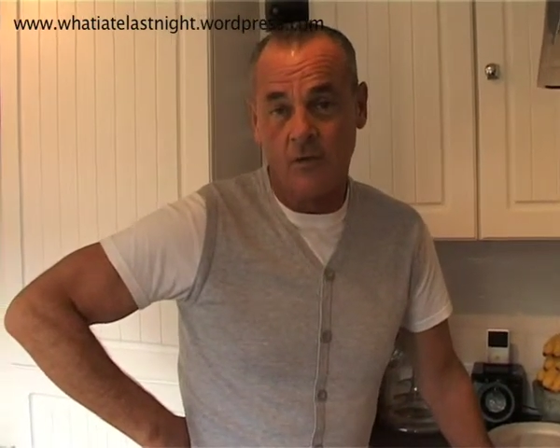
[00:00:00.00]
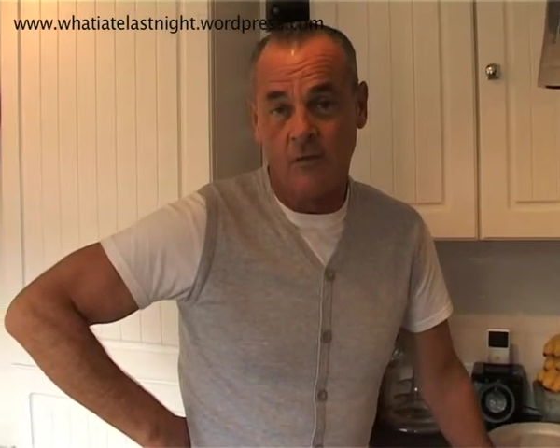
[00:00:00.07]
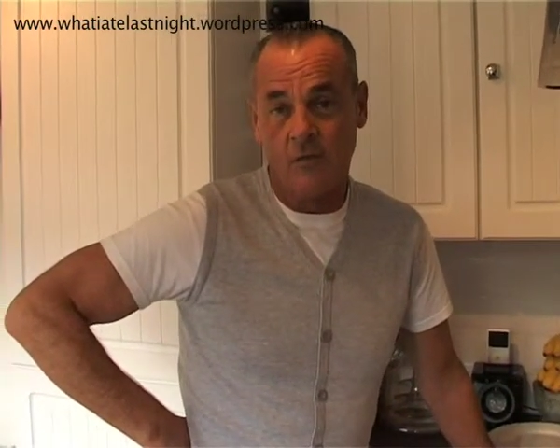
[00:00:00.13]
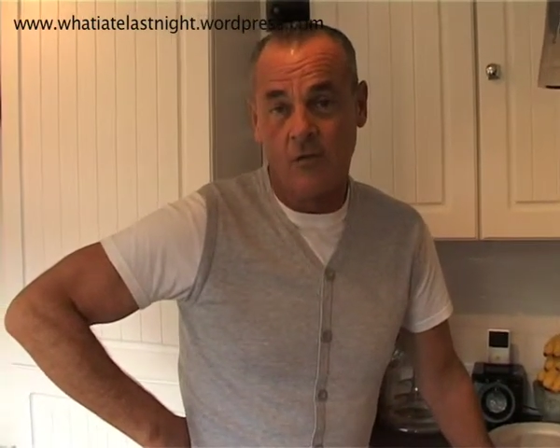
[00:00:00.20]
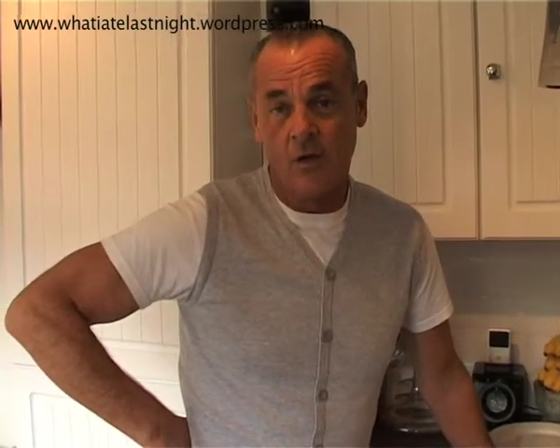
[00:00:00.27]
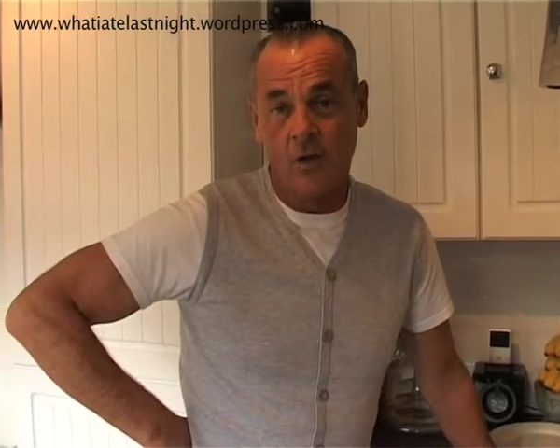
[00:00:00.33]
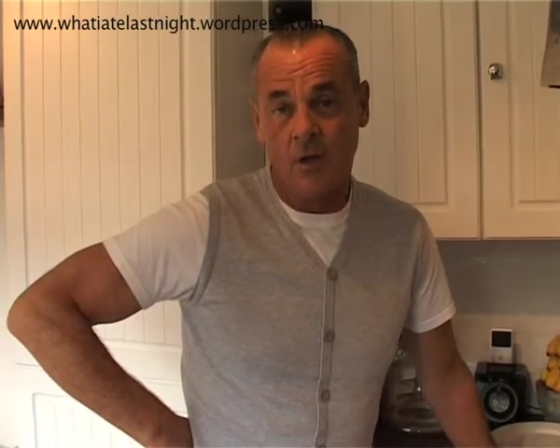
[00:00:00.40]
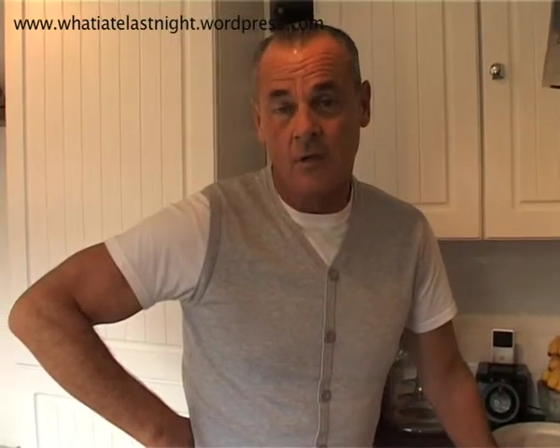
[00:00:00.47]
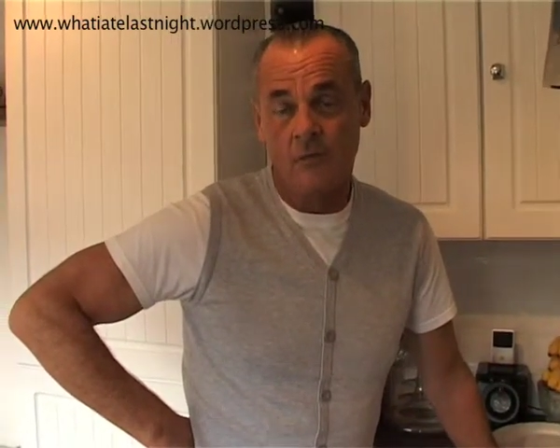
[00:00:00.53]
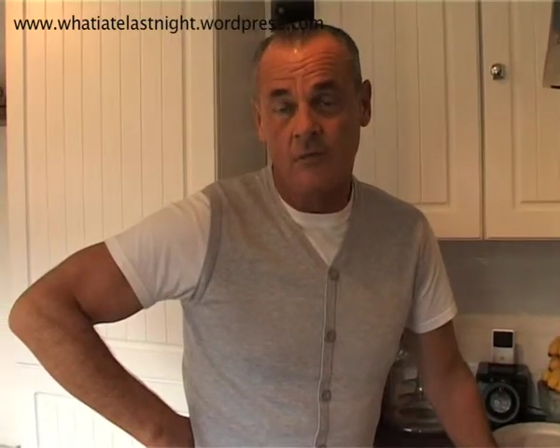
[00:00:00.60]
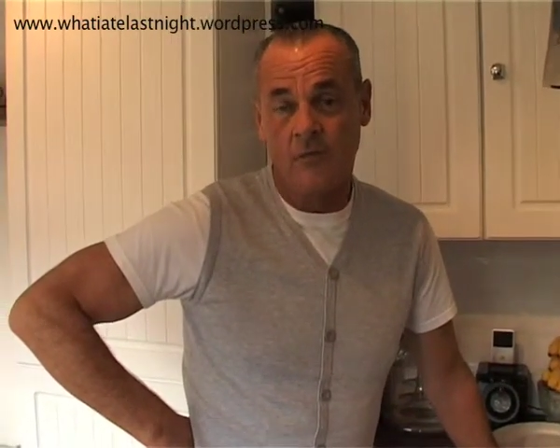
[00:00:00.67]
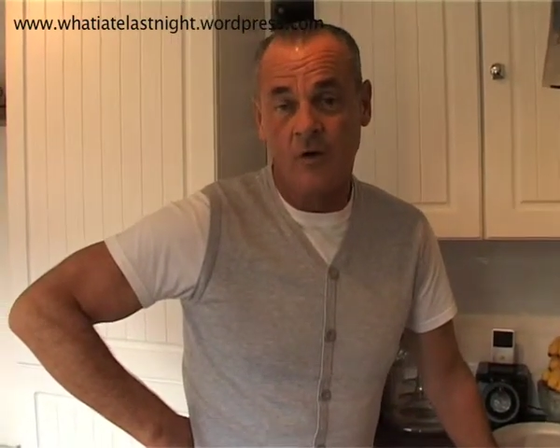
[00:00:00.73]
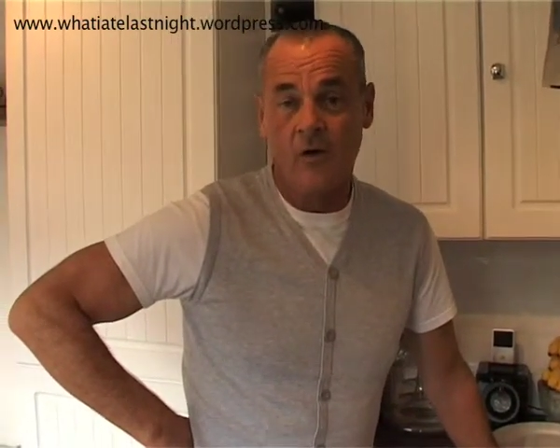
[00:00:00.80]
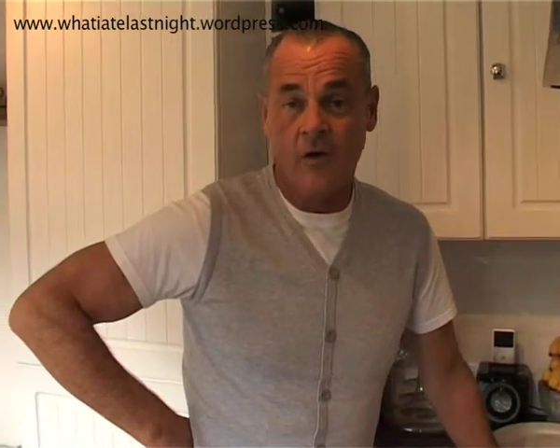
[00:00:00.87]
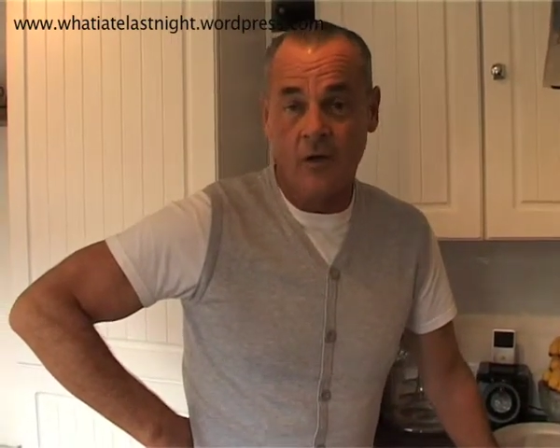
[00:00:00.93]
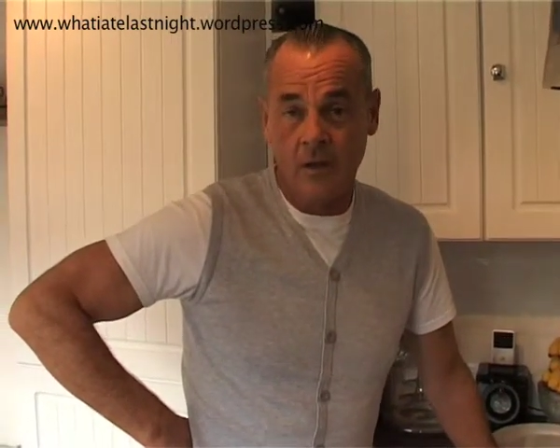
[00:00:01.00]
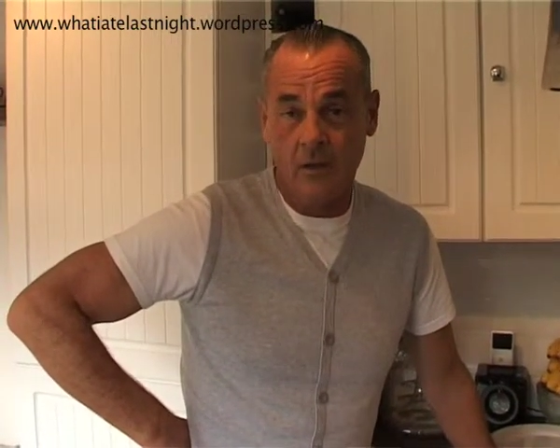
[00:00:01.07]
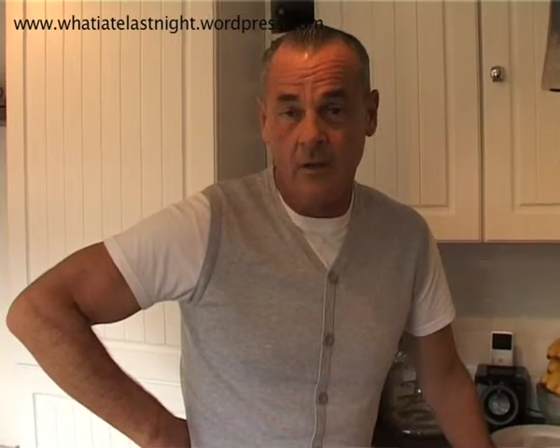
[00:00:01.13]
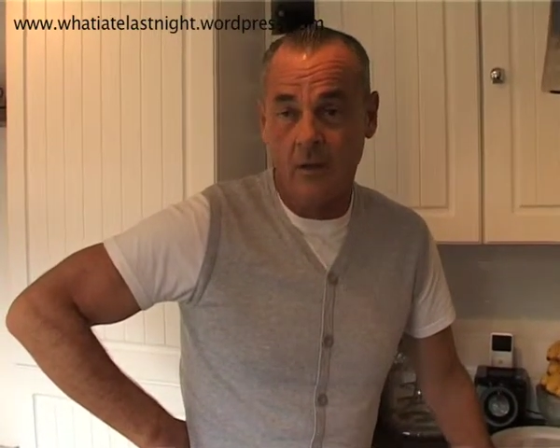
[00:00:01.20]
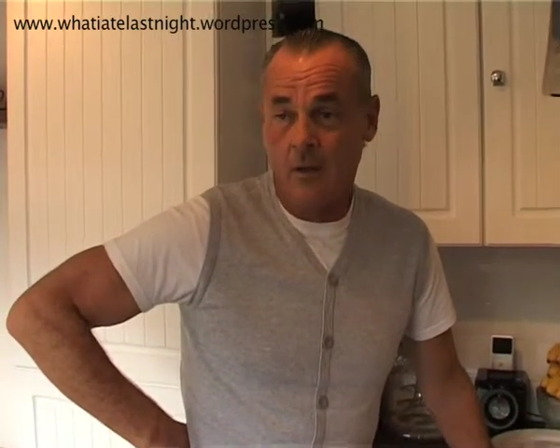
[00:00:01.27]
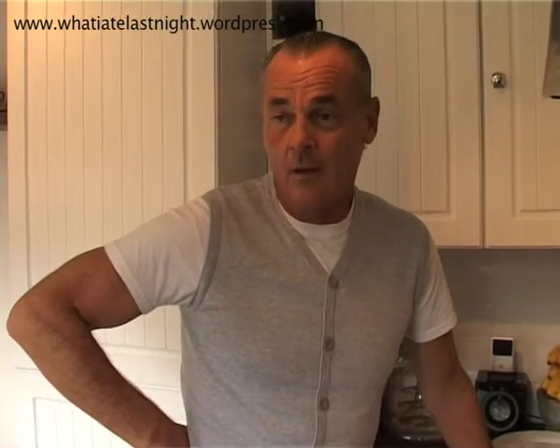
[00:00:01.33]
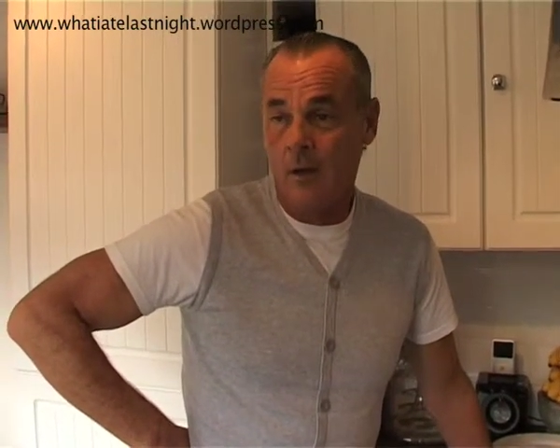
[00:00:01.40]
for a very